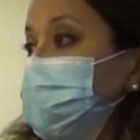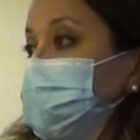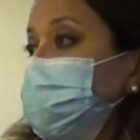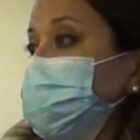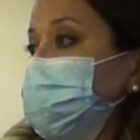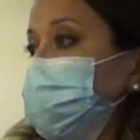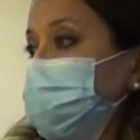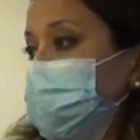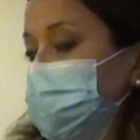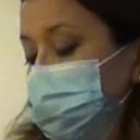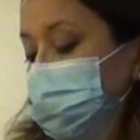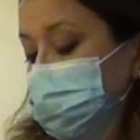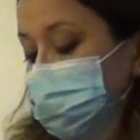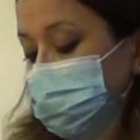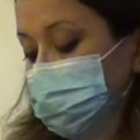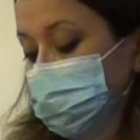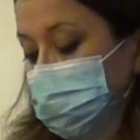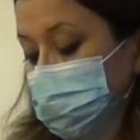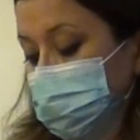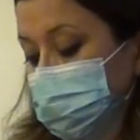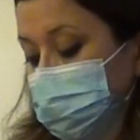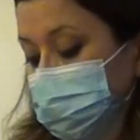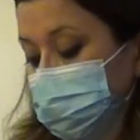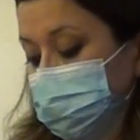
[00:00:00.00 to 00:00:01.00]
integrated
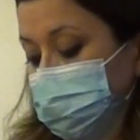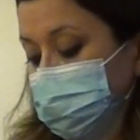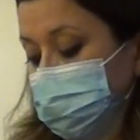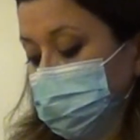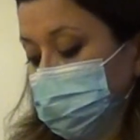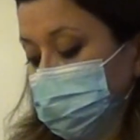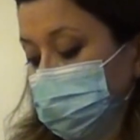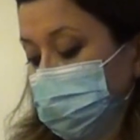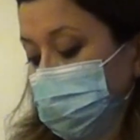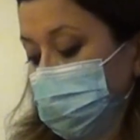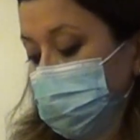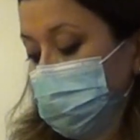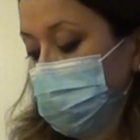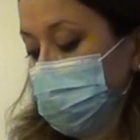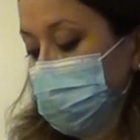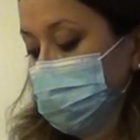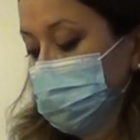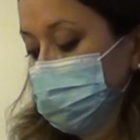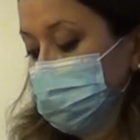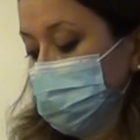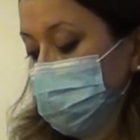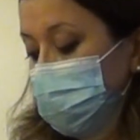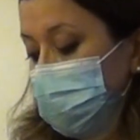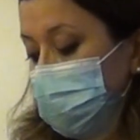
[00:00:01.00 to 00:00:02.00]
solutions for
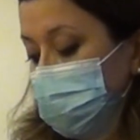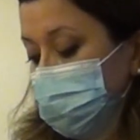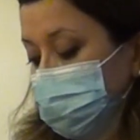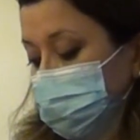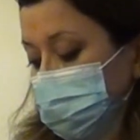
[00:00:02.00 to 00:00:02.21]
greater water